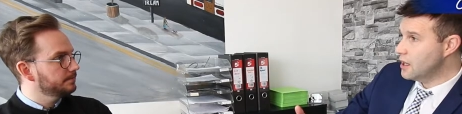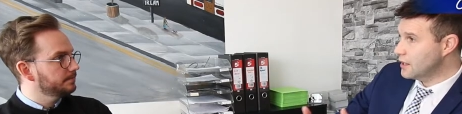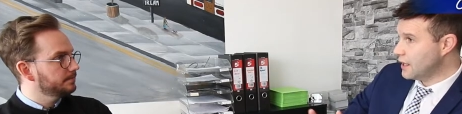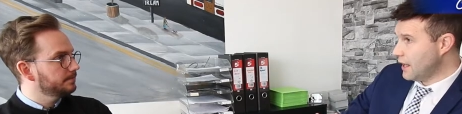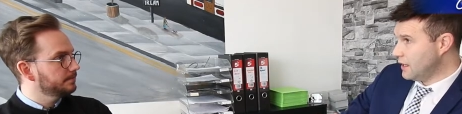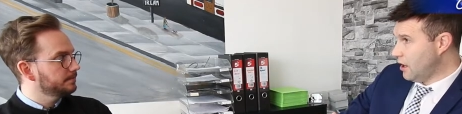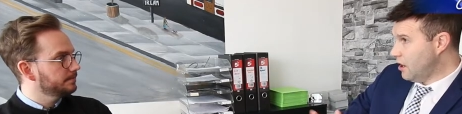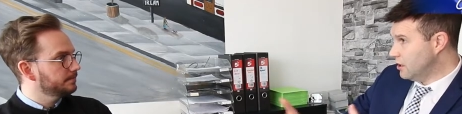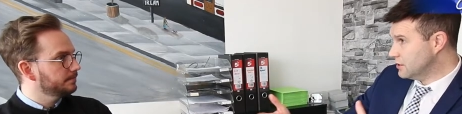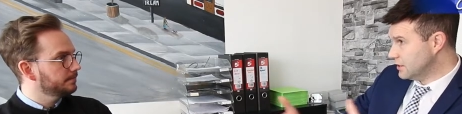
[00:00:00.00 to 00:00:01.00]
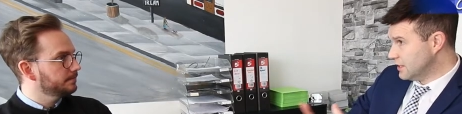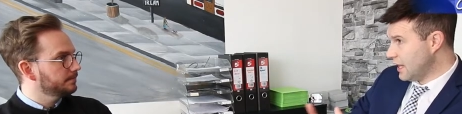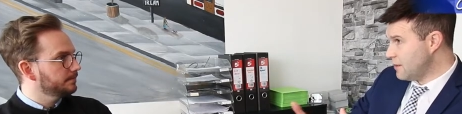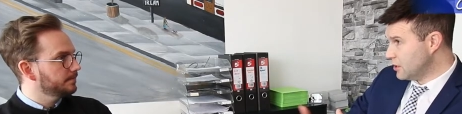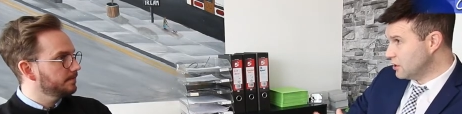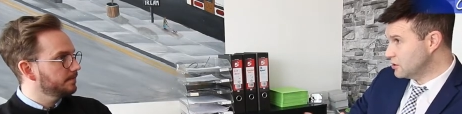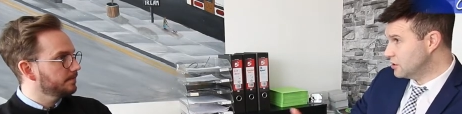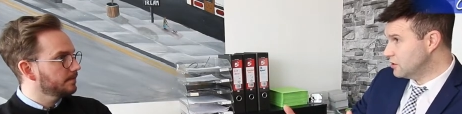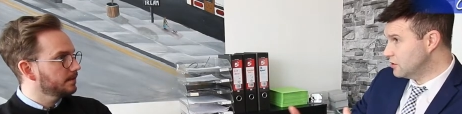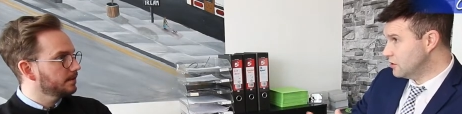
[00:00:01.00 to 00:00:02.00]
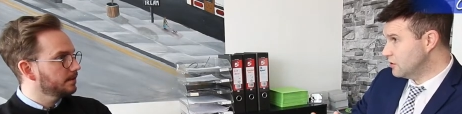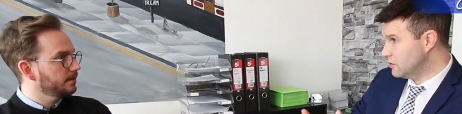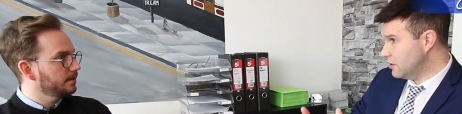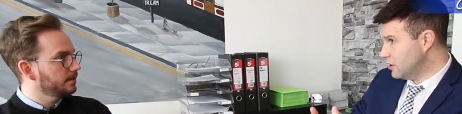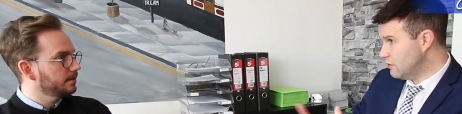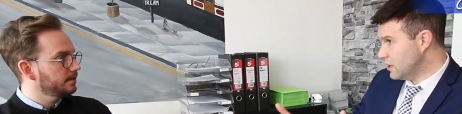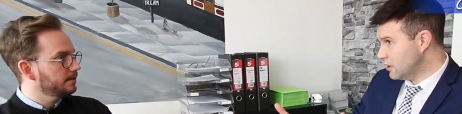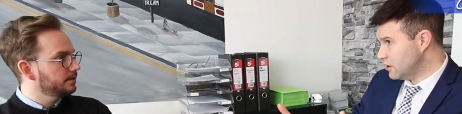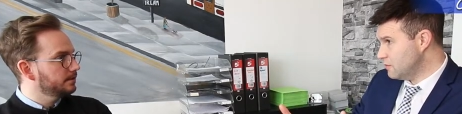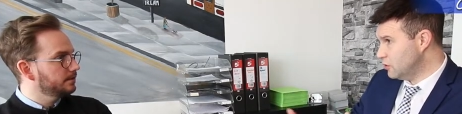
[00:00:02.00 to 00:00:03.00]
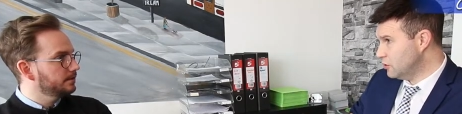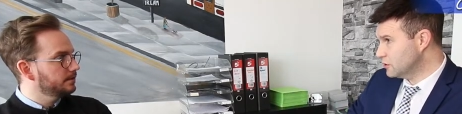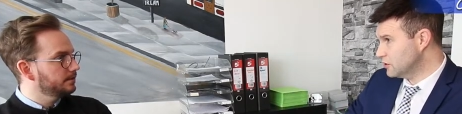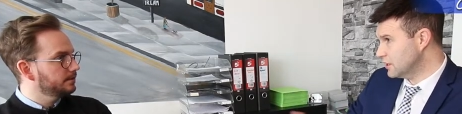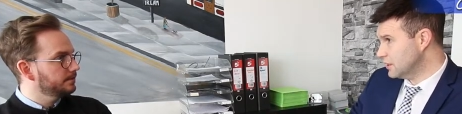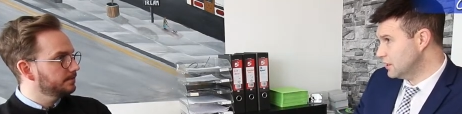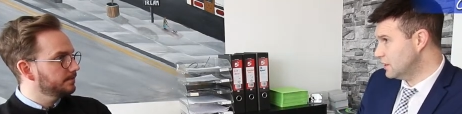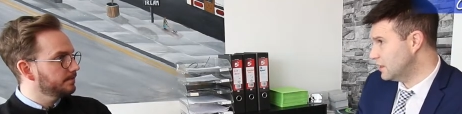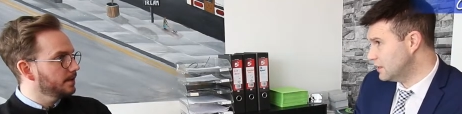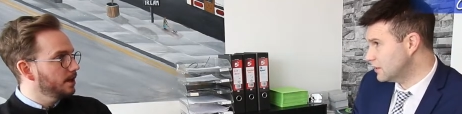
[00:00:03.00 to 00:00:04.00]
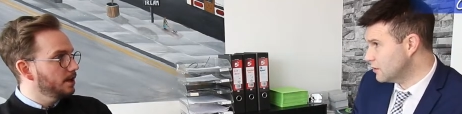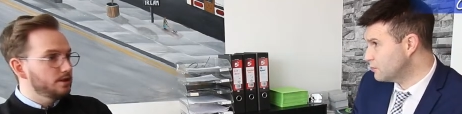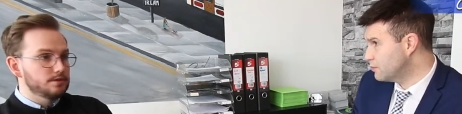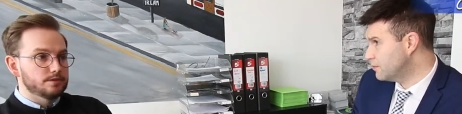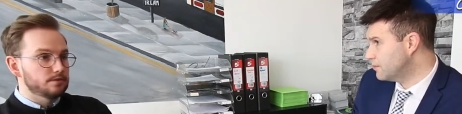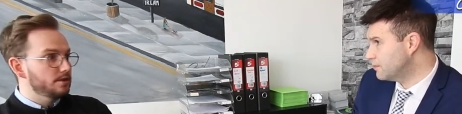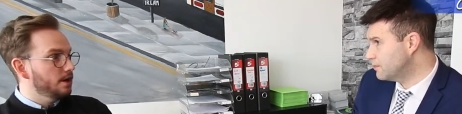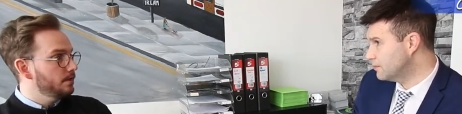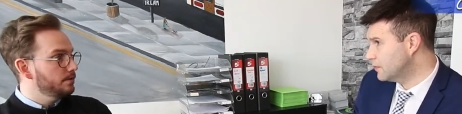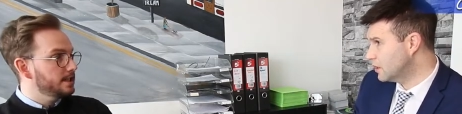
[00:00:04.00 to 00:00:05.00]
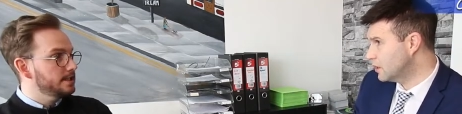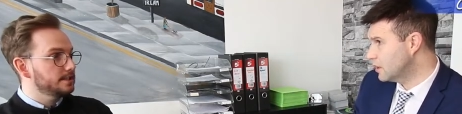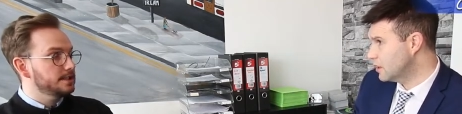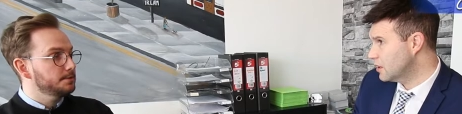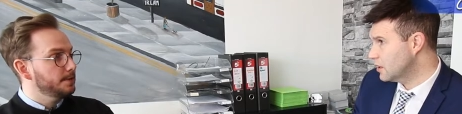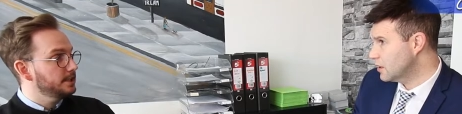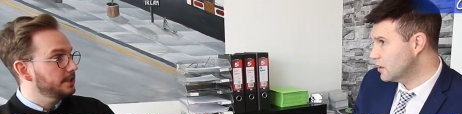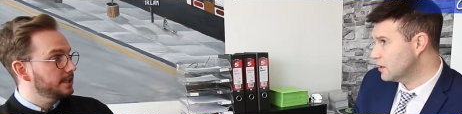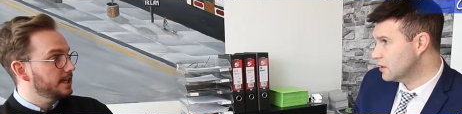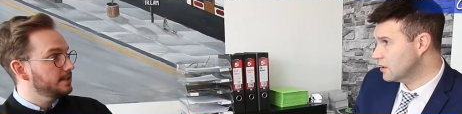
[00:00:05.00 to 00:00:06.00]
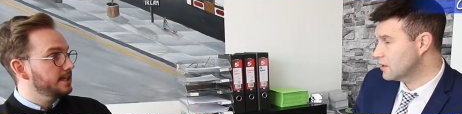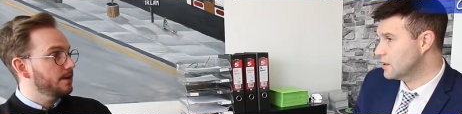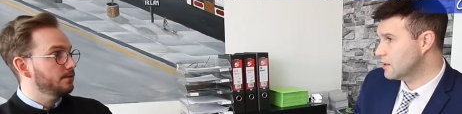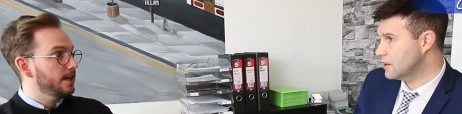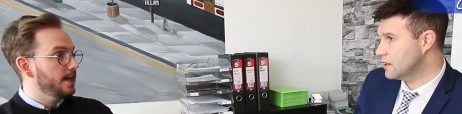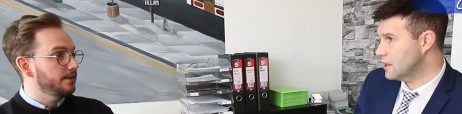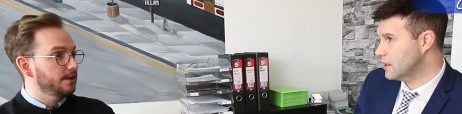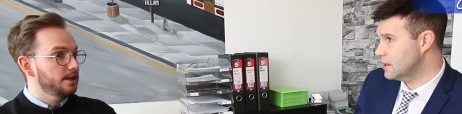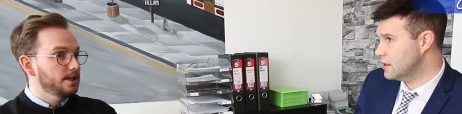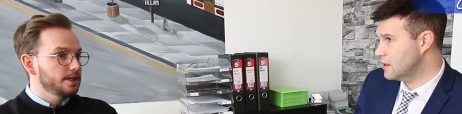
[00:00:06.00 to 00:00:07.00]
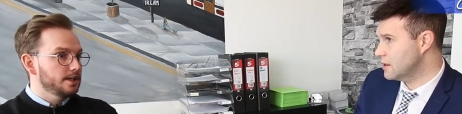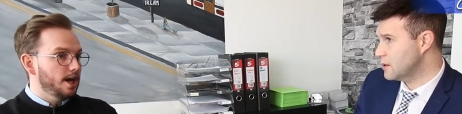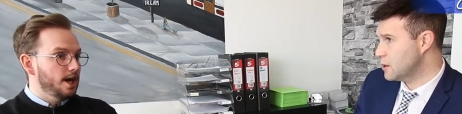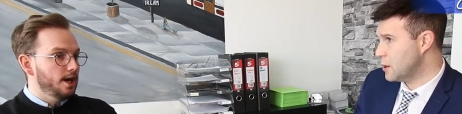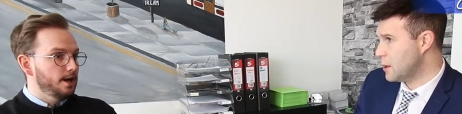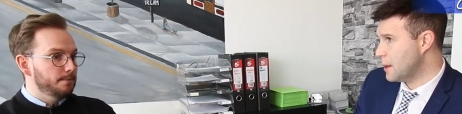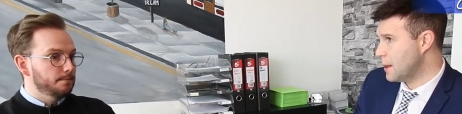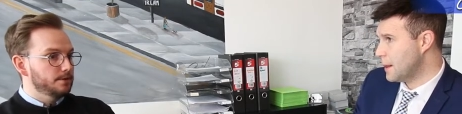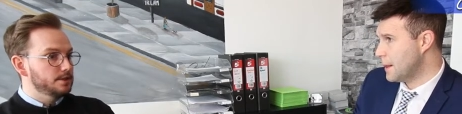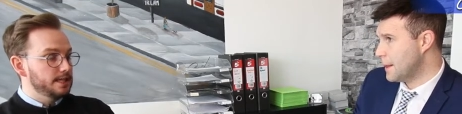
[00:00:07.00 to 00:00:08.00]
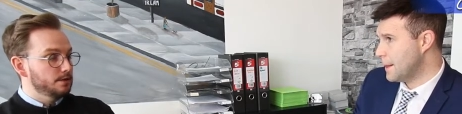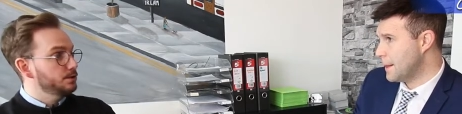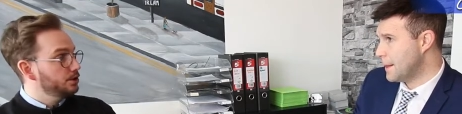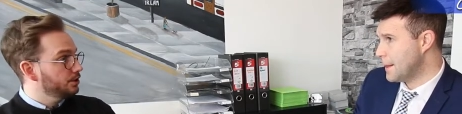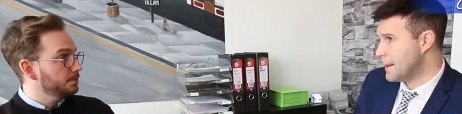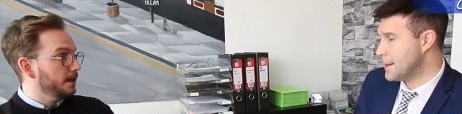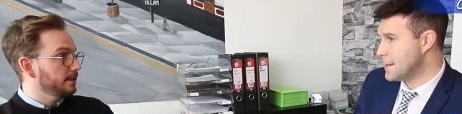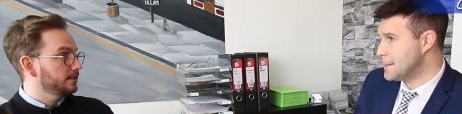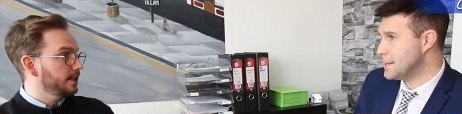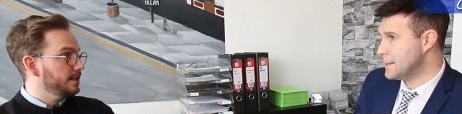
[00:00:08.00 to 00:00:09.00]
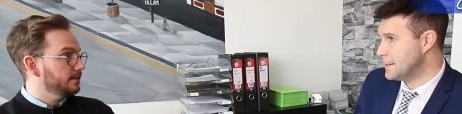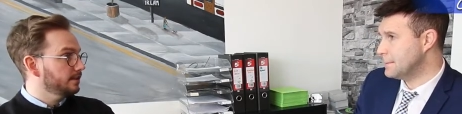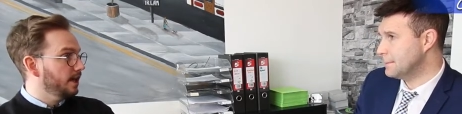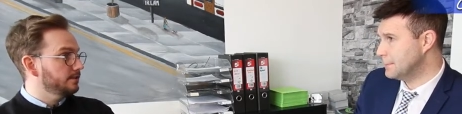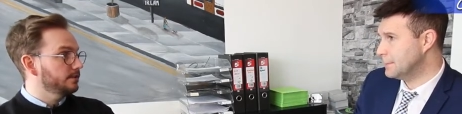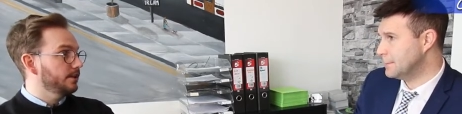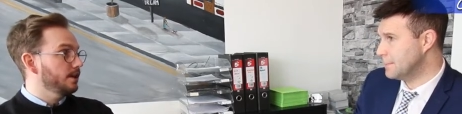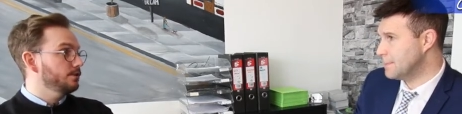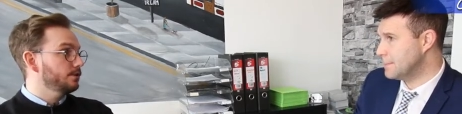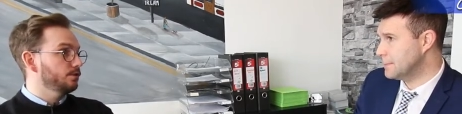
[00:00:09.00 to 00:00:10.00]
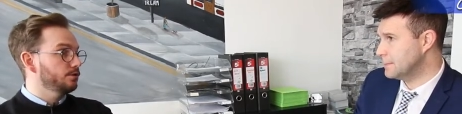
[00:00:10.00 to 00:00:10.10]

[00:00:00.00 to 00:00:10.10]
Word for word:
Speaker 1: getting harder to get because your income, or does it, is the...
Speaker 2: No, there's the specialist lenders out there, yeah, that deal with just buy-to-lets, and those